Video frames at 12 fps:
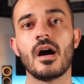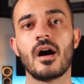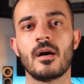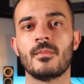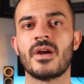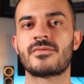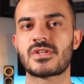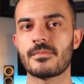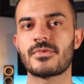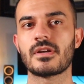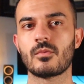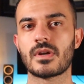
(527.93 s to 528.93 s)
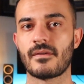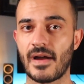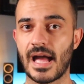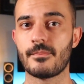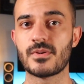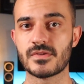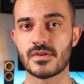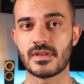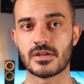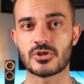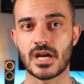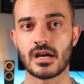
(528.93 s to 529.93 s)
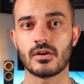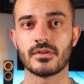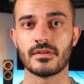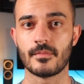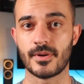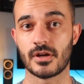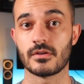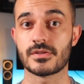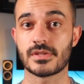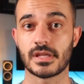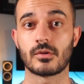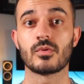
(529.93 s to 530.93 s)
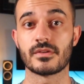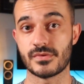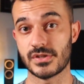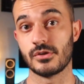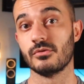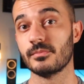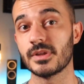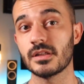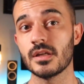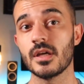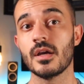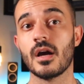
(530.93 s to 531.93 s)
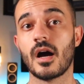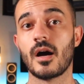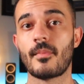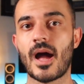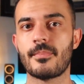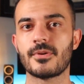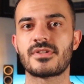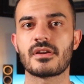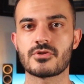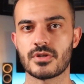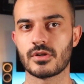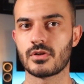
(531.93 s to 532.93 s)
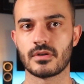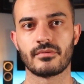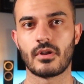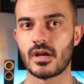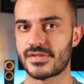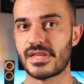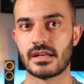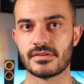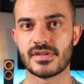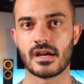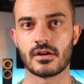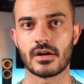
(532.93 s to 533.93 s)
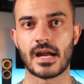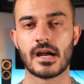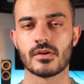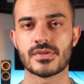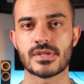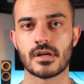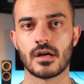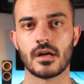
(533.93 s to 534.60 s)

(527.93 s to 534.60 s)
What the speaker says: If something would have happened to that child and the parents would have sued me, I potentially could have lost that entire house